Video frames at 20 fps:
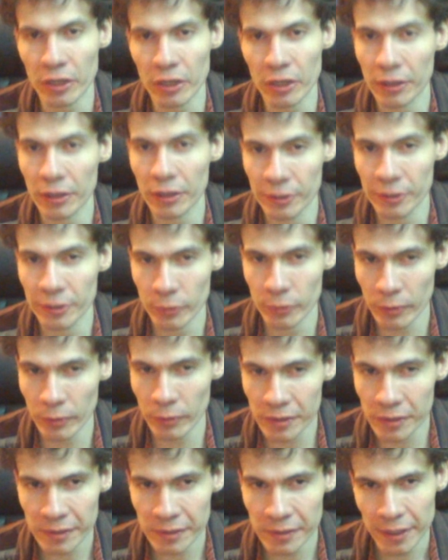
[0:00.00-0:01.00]
all the
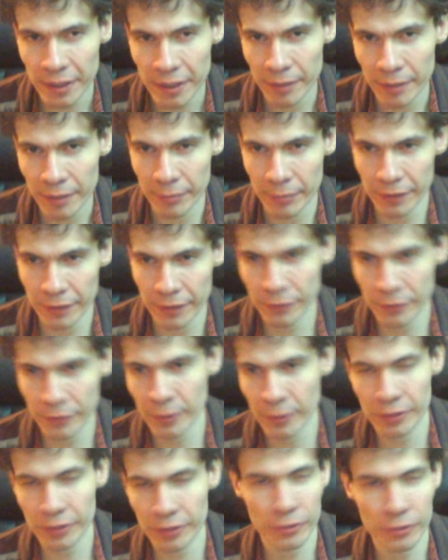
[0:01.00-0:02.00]
rules. But if you
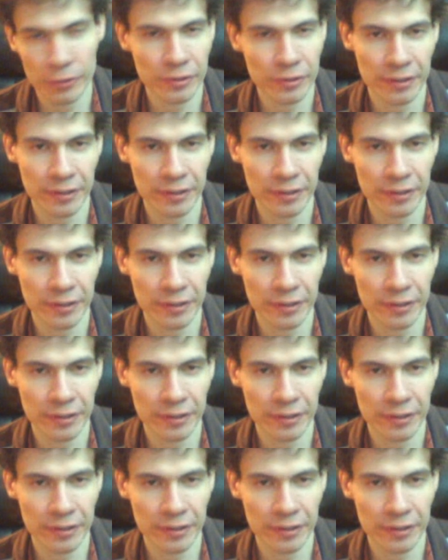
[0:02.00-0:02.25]
want to use all